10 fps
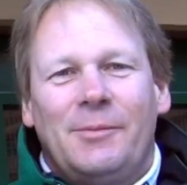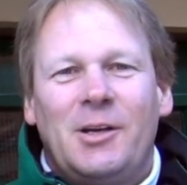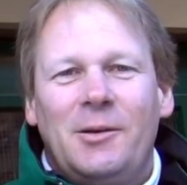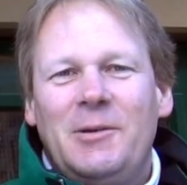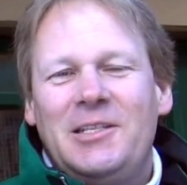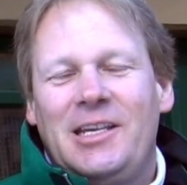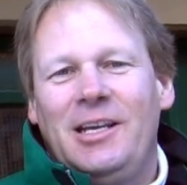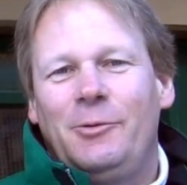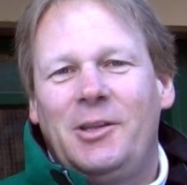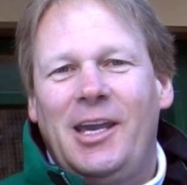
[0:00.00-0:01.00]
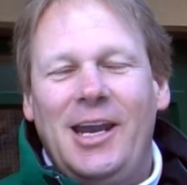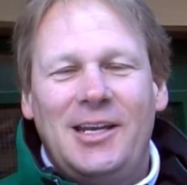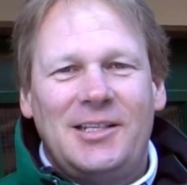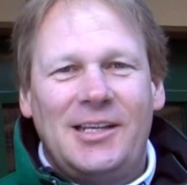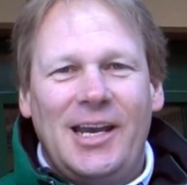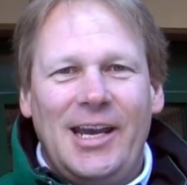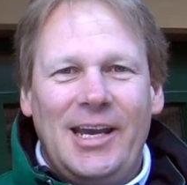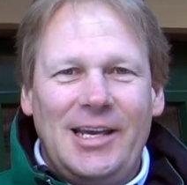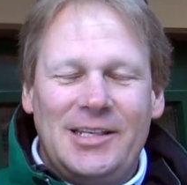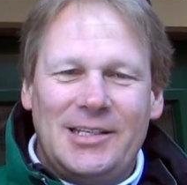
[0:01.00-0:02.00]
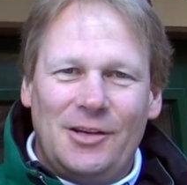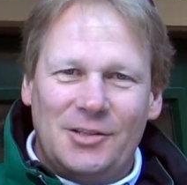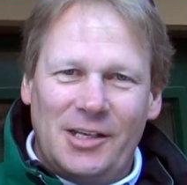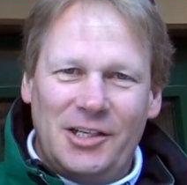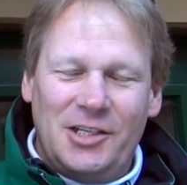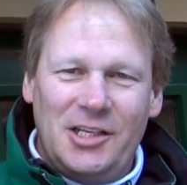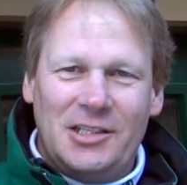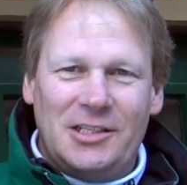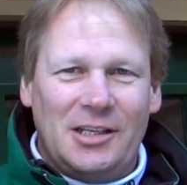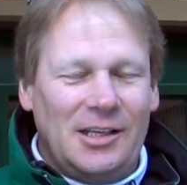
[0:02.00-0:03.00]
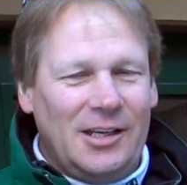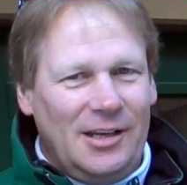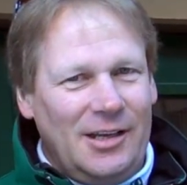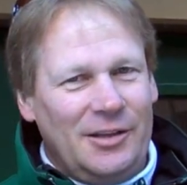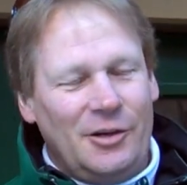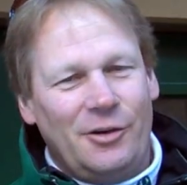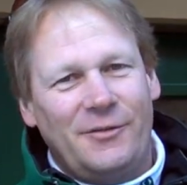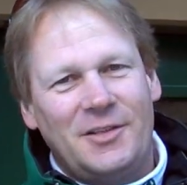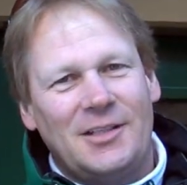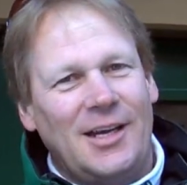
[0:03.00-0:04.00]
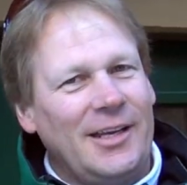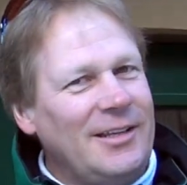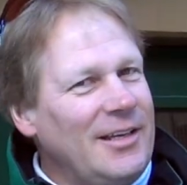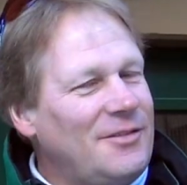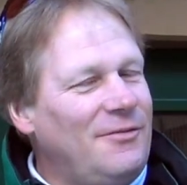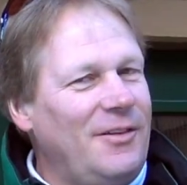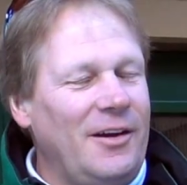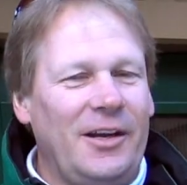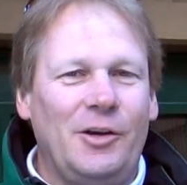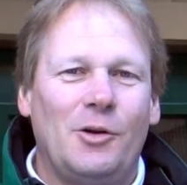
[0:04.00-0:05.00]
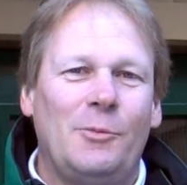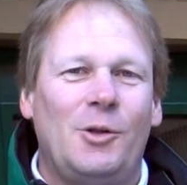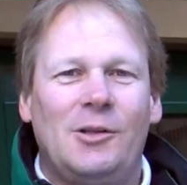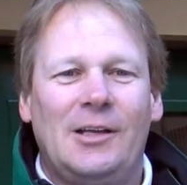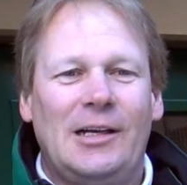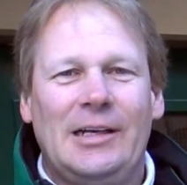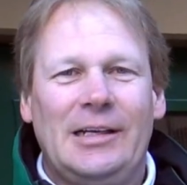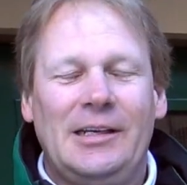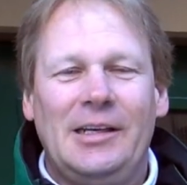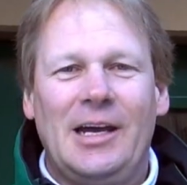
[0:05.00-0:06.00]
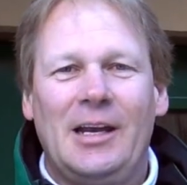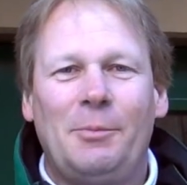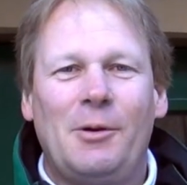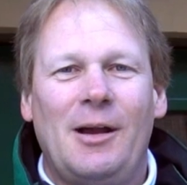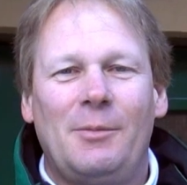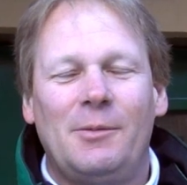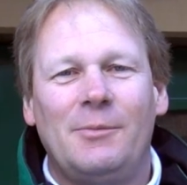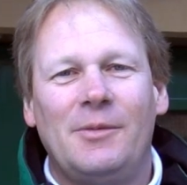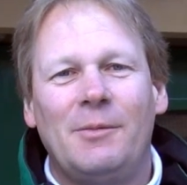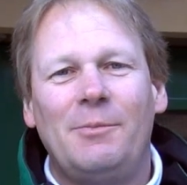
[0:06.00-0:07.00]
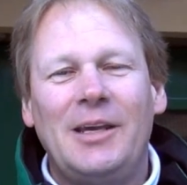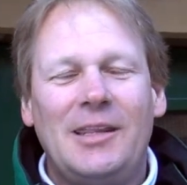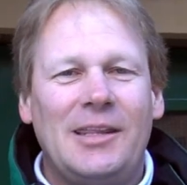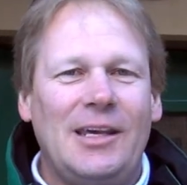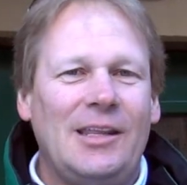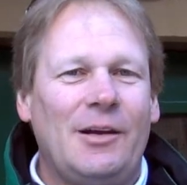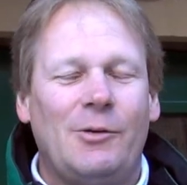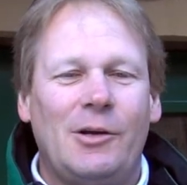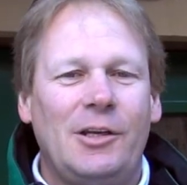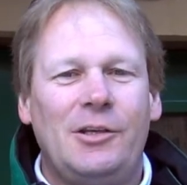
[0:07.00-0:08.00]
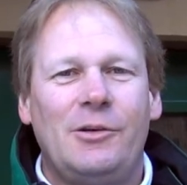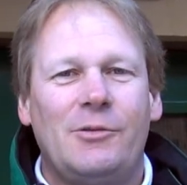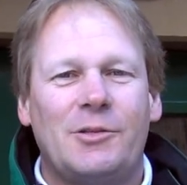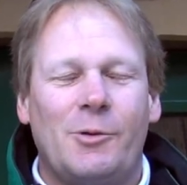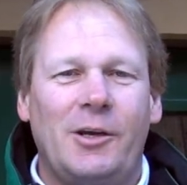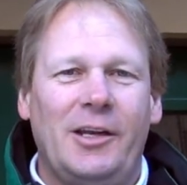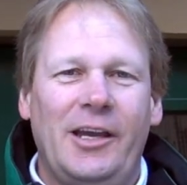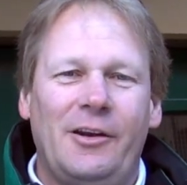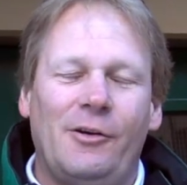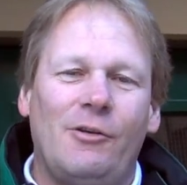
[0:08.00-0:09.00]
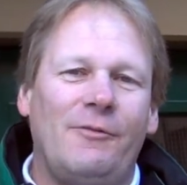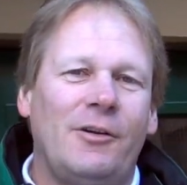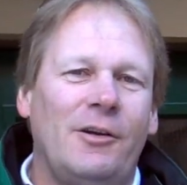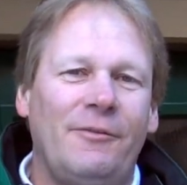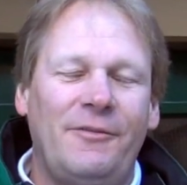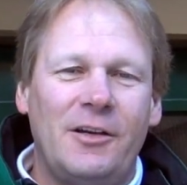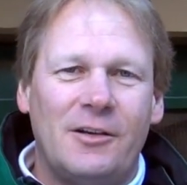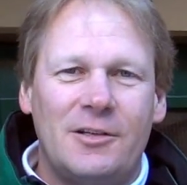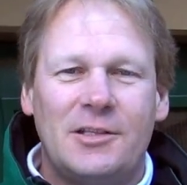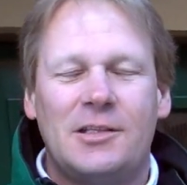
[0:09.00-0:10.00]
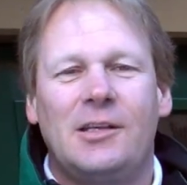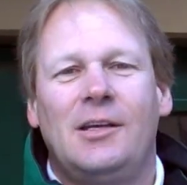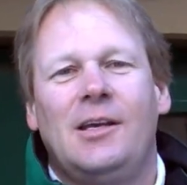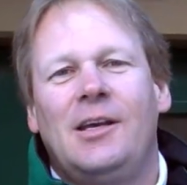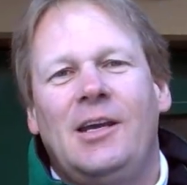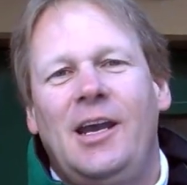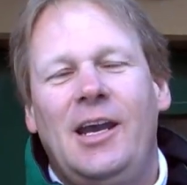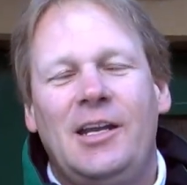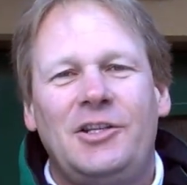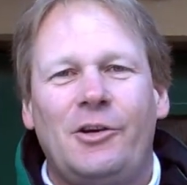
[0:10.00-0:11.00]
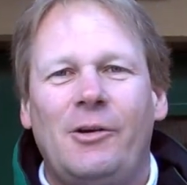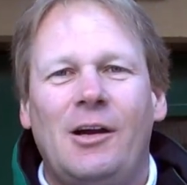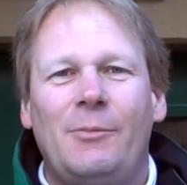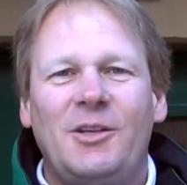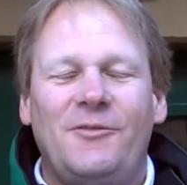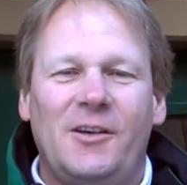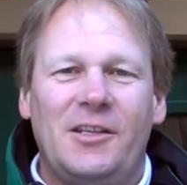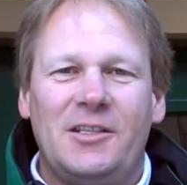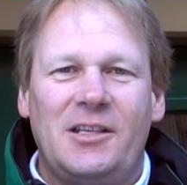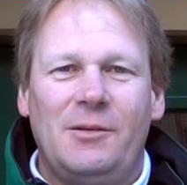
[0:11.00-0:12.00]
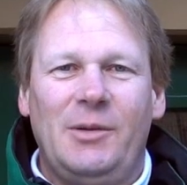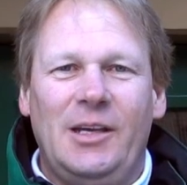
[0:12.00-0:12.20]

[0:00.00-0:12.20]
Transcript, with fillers: I'm going to be skiing with Katie today. Sounds like she's a little on the nervous side. That's very normal. Uh, not a problem. The big thing that we're going to do is we're going to get her over her fears and show her how much fun this can